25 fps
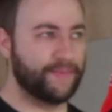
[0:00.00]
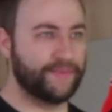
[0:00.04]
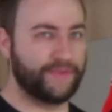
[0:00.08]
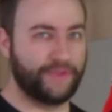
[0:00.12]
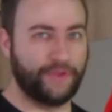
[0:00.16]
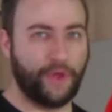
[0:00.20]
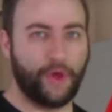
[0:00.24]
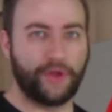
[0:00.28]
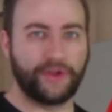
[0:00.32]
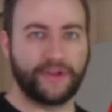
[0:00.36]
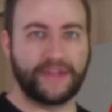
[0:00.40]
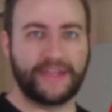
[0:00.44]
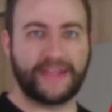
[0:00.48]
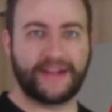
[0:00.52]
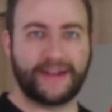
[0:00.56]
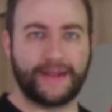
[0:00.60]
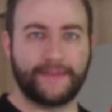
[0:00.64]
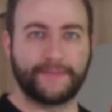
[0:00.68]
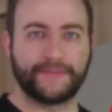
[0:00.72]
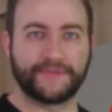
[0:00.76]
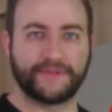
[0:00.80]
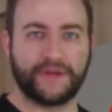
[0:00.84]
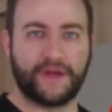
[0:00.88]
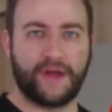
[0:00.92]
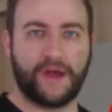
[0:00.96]
non-league
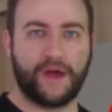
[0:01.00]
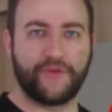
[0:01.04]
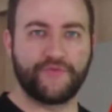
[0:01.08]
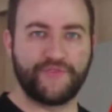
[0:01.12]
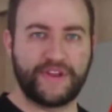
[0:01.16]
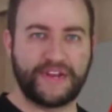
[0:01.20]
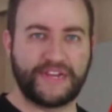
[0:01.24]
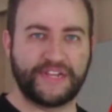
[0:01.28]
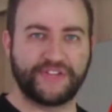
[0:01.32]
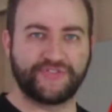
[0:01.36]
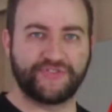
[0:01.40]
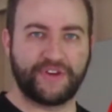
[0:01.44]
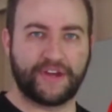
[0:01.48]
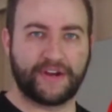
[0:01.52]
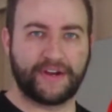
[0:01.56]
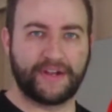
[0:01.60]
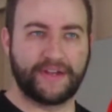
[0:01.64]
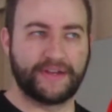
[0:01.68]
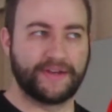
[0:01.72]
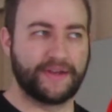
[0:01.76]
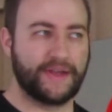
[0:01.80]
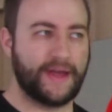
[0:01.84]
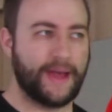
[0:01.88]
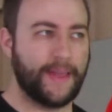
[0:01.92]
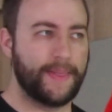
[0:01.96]
clubs are really
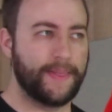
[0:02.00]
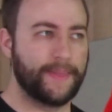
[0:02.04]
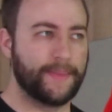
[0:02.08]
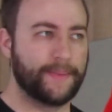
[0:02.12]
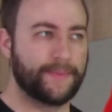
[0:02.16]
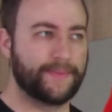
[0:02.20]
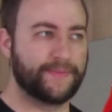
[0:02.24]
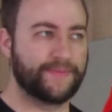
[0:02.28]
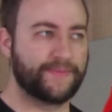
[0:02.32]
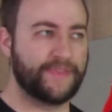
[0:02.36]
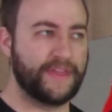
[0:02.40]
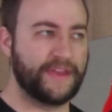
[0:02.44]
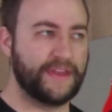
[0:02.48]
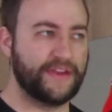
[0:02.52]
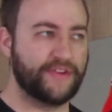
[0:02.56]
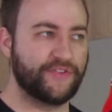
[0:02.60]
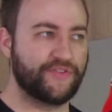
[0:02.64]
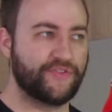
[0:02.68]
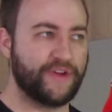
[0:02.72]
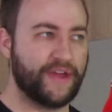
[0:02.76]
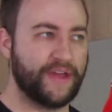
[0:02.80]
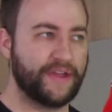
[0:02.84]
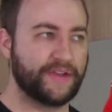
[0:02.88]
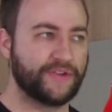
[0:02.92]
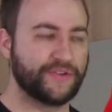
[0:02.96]
struggling, and they need to
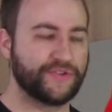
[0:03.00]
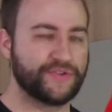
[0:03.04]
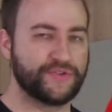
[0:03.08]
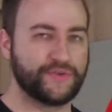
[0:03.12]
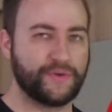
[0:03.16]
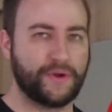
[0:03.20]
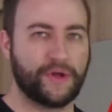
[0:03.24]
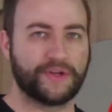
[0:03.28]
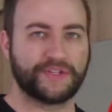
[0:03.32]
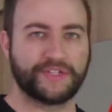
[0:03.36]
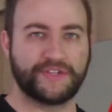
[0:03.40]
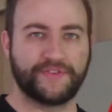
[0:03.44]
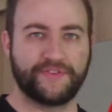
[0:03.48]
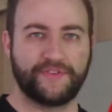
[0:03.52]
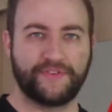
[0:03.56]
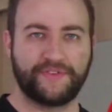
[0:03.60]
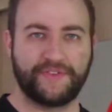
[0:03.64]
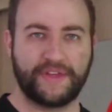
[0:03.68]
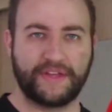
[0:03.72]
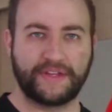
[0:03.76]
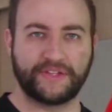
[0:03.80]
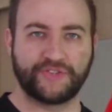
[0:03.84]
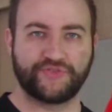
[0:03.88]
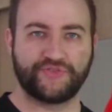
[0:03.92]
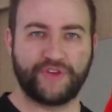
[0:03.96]
try and do lots of different
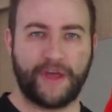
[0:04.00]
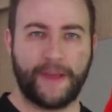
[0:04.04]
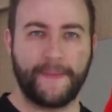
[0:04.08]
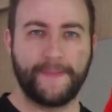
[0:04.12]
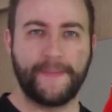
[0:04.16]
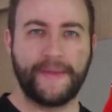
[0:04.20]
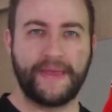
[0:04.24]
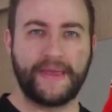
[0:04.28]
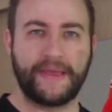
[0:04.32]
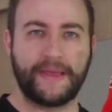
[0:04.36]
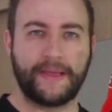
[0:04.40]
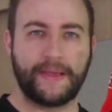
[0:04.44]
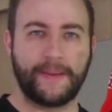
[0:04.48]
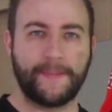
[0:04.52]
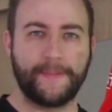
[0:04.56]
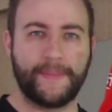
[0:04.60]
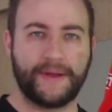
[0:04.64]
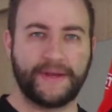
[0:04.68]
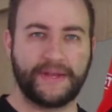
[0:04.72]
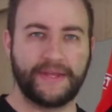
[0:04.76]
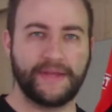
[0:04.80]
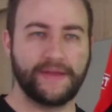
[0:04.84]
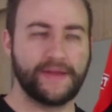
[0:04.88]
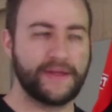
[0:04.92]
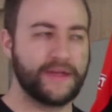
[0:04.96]
things to try and make
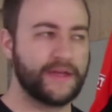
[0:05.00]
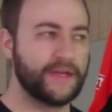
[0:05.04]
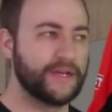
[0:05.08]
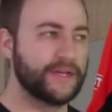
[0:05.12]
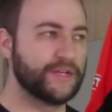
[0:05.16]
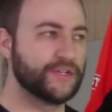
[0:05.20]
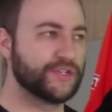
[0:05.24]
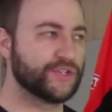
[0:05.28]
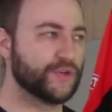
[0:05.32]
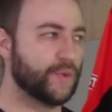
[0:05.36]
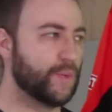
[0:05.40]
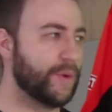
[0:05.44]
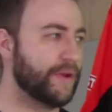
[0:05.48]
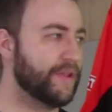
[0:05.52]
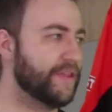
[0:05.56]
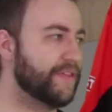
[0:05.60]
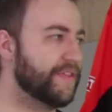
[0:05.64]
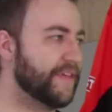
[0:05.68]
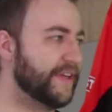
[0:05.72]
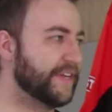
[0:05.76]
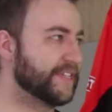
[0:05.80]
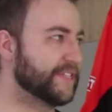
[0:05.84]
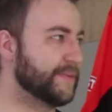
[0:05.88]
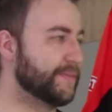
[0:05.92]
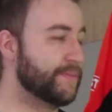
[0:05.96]
money. So one of the
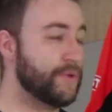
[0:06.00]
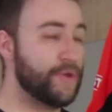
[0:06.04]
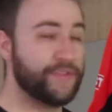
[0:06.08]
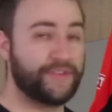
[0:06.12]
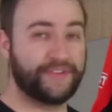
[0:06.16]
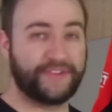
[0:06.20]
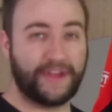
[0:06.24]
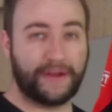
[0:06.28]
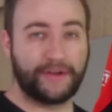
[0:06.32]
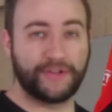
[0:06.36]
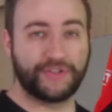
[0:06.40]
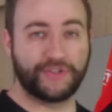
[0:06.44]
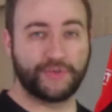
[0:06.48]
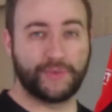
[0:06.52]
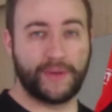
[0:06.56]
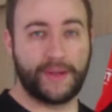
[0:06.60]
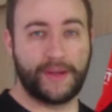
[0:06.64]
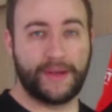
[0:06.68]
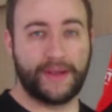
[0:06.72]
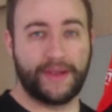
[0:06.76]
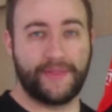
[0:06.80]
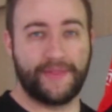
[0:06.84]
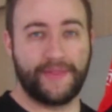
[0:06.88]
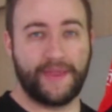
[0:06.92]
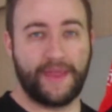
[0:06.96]
things that Merthyr Town are
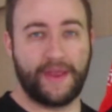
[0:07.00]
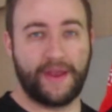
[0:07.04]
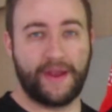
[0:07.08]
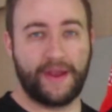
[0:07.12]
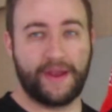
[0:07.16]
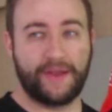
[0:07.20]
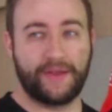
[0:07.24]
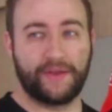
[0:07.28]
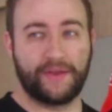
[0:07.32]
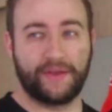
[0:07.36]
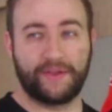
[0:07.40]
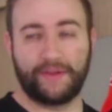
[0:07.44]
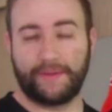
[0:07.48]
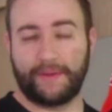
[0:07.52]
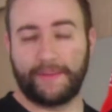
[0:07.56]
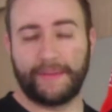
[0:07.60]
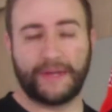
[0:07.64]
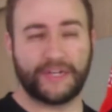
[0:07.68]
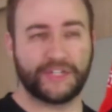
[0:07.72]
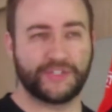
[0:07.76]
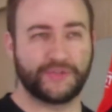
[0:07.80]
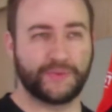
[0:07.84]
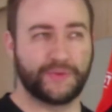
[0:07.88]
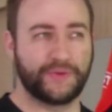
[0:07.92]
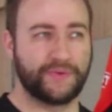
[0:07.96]
doing, they're
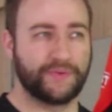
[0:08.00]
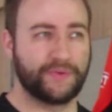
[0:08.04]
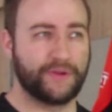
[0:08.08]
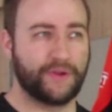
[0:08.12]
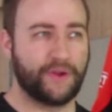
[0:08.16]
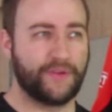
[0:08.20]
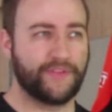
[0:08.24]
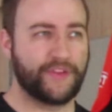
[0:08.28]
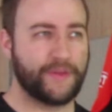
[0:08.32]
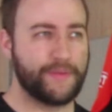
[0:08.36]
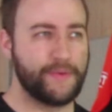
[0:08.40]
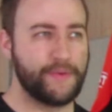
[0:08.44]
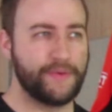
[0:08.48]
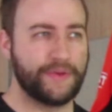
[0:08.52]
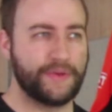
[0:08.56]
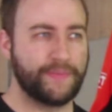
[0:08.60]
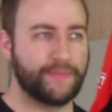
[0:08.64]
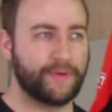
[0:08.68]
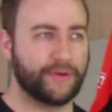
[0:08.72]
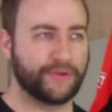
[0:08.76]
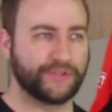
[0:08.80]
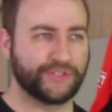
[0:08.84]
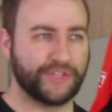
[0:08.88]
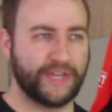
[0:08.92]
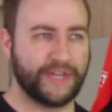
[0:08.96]
amongst doing a lot of community
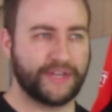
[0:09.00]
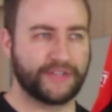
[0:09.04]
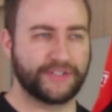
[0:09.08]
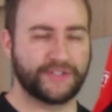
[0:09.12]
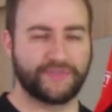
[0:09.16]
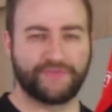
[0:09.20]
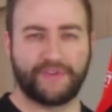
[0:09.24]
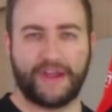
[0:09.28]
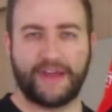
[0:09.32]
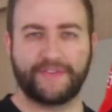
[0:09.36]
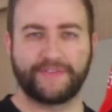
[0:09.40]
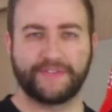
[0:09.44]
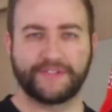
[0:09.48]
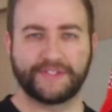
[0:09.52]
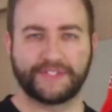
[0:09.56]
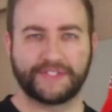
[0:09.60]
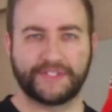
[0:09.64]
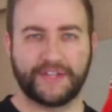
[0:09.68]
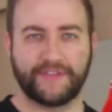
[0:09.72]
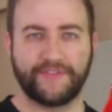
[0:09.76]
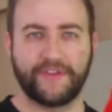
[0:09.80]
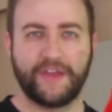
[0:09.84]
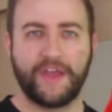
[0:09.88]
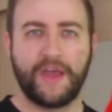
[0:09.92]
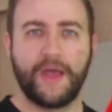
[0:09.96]
projects and raffles and
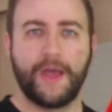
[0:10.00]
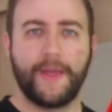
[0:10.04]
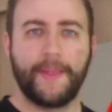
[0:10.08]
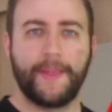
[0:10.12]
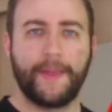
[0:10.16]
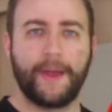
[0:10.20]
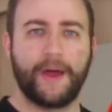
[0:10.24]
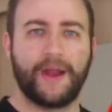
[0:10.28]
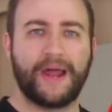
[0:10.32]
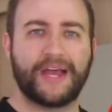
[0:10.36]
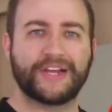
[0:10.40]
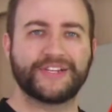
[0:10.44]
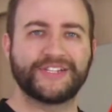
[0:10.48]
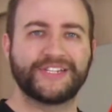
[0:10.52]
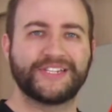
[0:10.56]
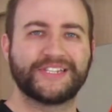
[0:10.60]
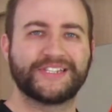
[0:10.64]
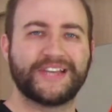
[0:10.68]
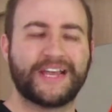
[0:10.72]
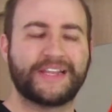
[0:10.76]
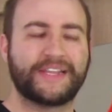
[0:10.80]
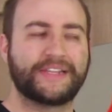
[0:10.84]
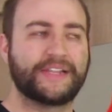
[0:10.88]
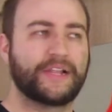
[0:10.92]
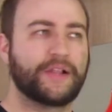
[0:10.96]
stuff, they are actually
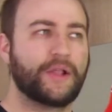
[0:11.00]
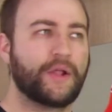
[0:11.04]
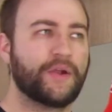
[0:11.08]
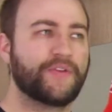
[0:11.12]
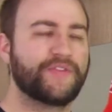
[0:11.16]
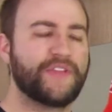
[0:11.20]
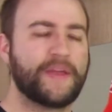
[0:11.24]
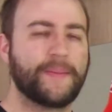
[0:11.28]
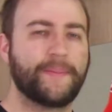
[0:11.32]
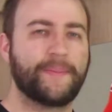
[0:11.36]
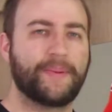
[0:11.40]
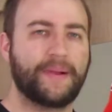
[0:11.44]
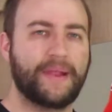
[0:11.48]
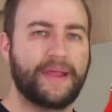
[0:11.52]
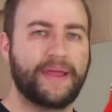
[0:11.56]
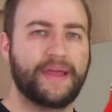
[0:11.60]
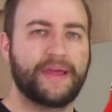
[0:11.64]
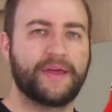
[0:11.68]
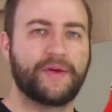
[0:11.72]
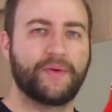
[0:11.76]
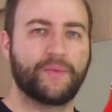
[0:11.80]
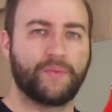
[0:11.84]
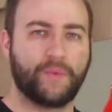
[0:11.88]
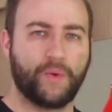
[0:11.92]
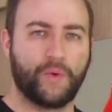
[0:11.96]
selling a lot of their
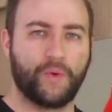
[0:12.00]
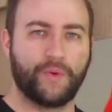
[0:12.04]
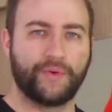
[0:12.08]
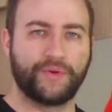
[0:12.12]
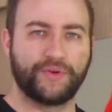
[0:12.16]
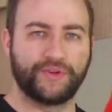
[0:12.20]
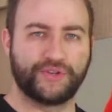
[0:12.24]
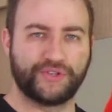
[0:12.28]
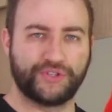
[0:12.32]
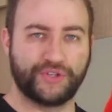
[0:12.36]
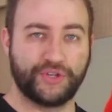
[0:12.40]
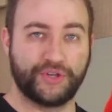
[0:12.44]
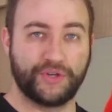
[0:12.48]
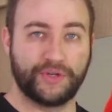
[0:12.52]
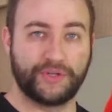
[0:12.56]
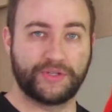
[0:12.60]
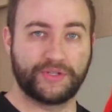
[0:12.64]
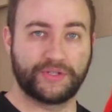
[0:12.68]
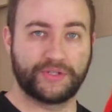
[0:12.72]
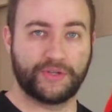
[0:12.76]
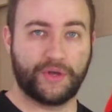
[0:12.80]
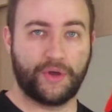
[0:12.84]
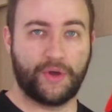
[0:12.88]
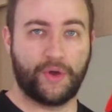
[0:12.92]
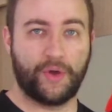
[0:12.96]
player-worn
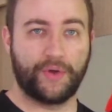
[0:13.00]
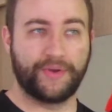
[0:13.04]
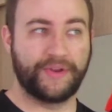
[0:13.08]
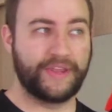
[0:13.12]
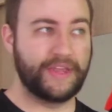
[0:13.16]
shirts on